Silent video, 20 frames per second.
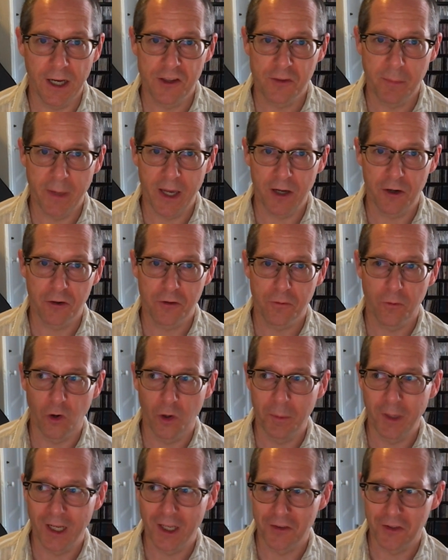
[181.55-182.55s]
matters for
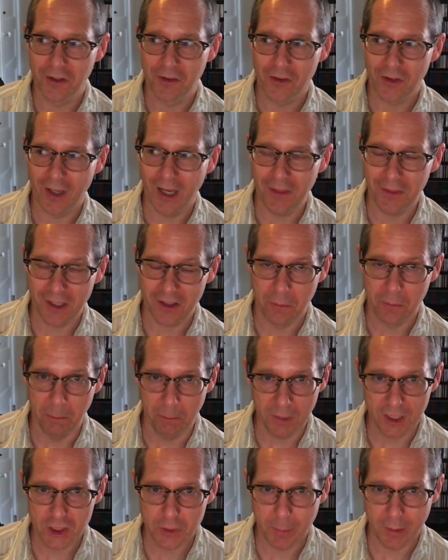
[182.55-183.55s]
me because I think it's
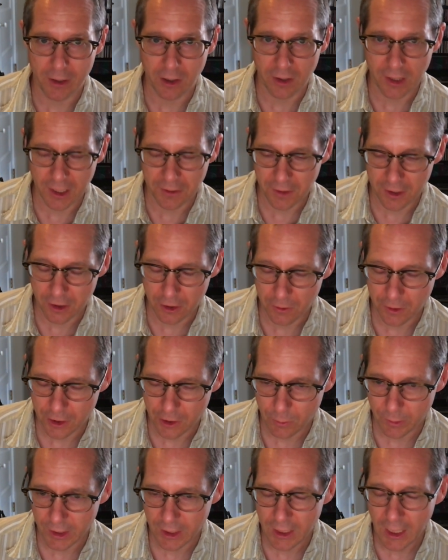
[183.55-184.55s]
much better, and I think you'll
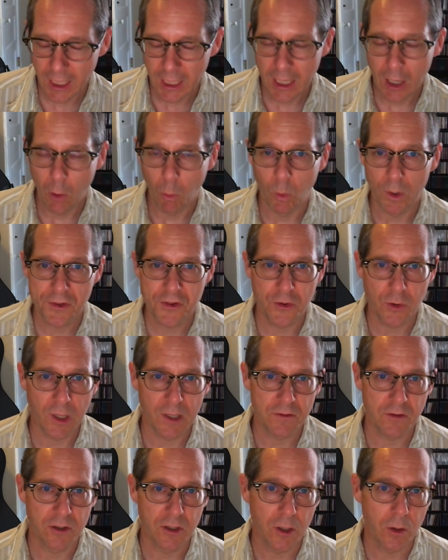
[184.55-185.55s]
agree once you get
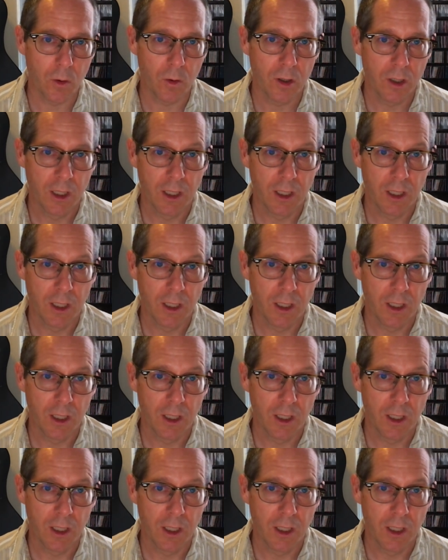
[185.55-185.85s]
to know